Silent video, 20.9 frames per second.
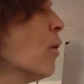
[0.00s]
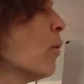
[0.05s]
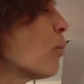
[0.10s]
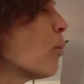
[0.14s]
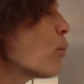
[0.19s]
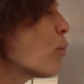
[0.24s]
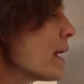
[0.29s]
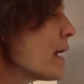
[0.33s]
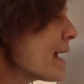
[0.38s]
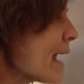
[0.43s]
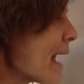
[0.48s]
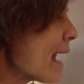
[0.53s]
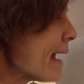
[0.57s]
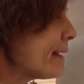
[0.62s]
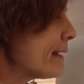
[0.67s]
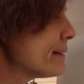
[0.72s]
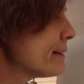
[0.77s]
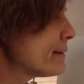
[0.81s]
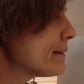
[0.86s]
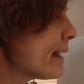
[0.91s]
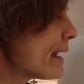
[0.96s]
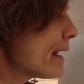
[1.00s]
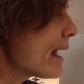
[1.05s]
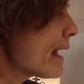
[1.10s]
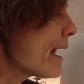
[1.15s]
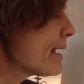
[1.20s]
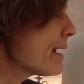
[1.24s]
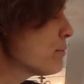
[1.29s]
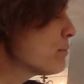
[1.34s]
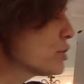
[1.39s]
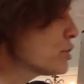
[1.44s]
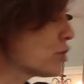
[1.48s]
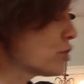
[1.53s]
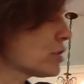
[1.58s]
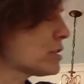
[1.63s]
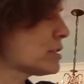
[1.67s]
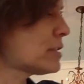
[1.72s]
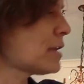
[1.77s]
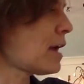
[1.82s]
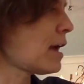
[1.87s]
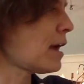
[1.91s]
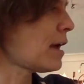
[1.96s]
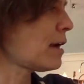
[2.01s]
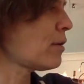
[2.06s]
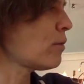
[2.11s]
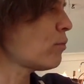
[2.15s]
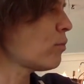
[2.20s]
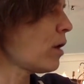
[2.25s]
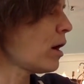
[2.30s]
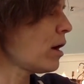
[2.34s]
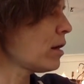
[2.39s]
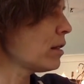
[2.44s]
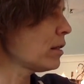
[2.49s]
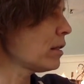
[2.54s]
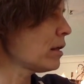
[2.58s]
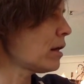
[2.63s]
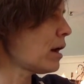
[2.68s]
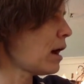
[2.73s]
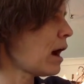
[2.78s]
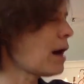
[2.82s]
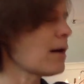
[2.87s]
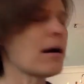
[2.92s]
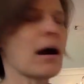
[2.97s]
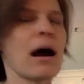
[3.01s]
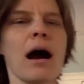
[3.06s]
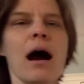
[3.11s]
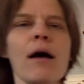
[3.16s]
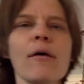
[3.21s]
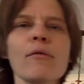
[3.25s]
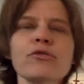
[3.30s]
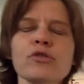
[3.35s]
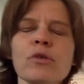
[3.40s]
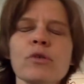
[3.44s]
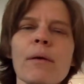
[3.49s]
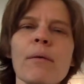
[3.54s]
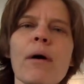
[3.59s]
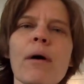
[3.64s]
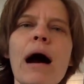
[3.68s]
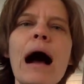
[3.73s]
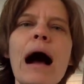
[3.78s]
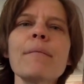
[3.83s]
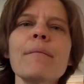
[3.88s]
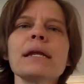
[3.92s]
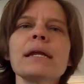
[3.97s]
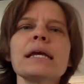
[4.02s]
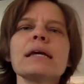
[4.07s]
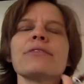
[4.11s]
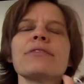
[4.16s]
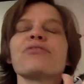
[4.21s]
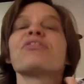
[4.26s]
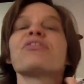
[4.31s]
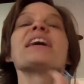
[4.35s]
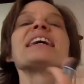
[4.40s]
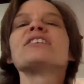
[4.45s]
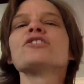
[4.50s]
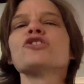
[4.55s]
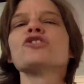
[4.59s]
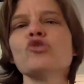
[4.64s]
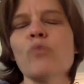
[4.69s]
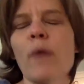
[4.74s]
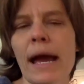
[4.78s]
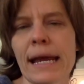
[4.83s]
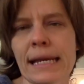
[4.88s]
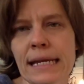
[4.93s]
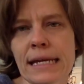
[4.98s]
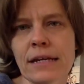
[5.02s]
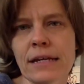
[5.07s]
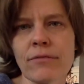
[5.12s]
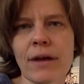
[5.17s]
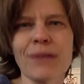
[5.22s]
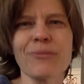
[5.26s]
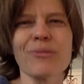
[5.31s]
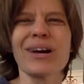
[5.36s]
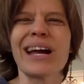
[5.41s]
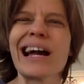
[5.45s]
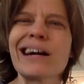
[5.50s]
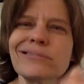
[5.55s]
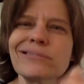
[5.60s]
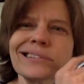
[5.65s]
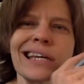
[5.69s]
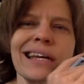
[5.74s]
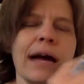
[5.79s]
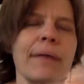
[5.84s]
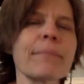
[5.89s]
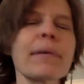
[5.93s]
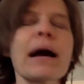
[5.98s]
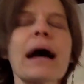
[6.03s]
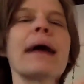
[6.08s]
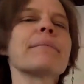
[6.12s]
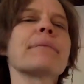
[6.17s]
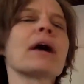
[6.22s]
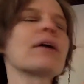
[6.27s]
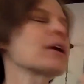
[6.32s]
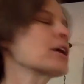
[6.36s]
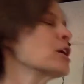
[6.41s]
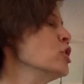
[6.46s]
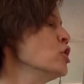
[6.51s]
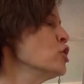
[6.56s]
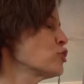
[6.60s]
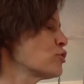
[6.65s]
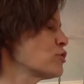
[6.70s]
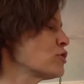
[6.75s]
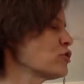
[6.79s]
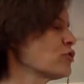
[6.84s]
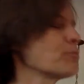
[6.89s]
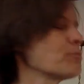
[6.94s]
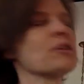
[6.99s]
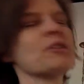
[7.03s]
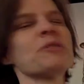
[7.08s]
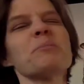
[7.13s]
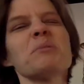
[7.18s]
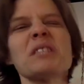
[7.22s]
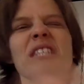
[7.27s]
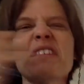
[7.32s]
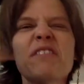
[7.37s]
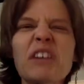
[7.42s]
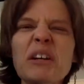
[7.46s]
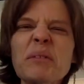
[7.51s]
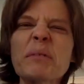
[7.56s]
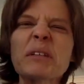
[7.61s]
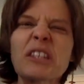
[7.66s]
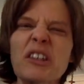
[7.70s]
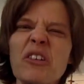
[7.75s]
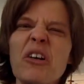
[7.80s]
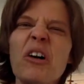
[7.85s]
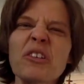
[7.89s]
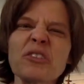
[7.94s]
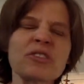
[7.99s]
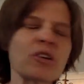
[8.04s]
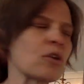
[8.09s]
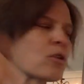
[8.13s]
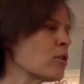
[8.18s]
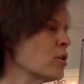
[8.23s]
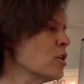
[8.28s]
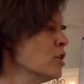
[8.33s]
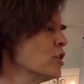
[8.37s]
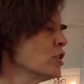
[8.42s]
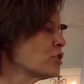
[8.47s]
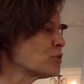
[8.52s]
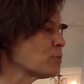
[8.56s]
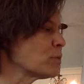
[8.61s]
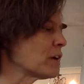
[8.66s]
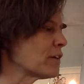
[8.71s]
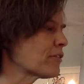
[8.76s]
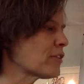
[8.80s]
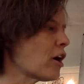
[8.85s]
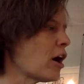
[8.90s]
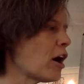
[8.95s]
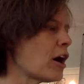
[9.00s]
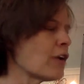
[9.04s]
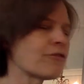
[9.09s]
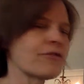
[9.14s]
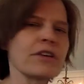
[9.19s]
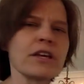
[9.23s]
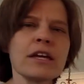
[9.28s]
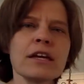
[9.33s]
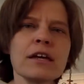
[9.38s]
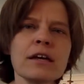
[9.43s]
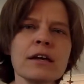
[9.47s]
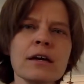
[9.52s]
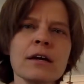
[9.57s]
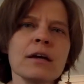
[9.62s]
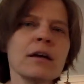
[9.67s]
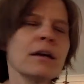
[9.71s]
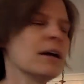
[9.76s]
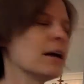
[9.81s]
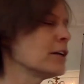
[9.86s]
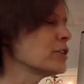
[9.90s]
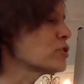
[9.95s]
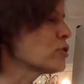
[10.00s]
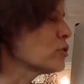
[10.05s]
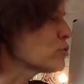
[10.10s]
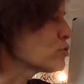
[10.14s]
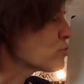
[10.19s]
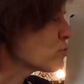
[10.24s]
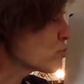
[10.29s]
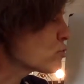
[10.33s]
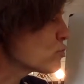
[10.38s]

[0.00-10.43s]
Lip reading: we get that I would just say, well, how many things do I need, right? We're counting. I'm counting. So these will be specific, but they're also, so we have coffee and toaster